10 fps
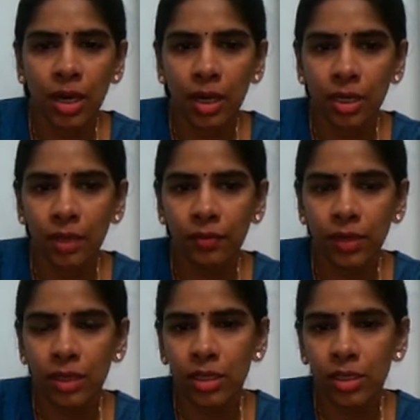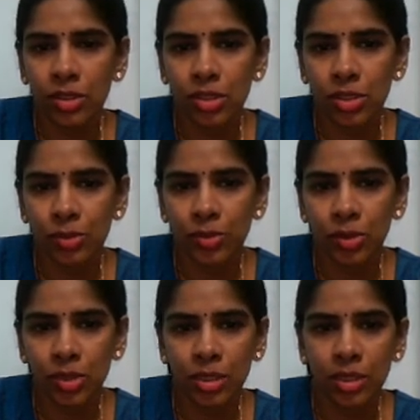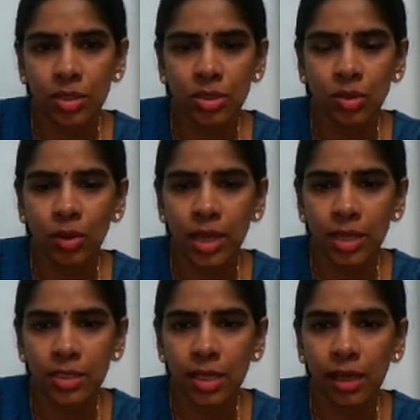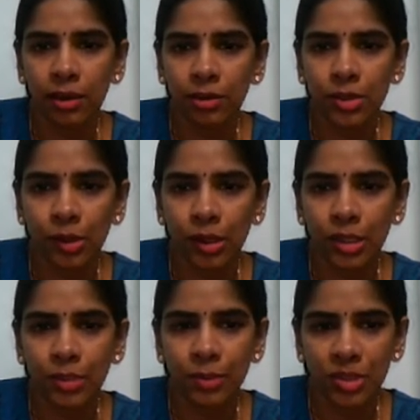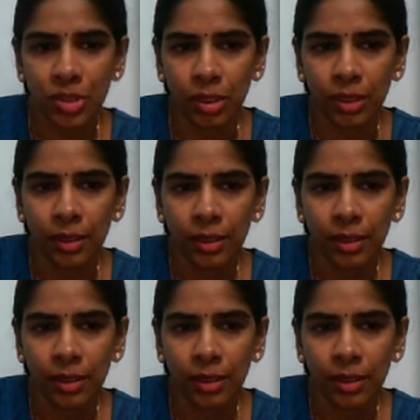unevenly distributed is known as heterogeneous mixture.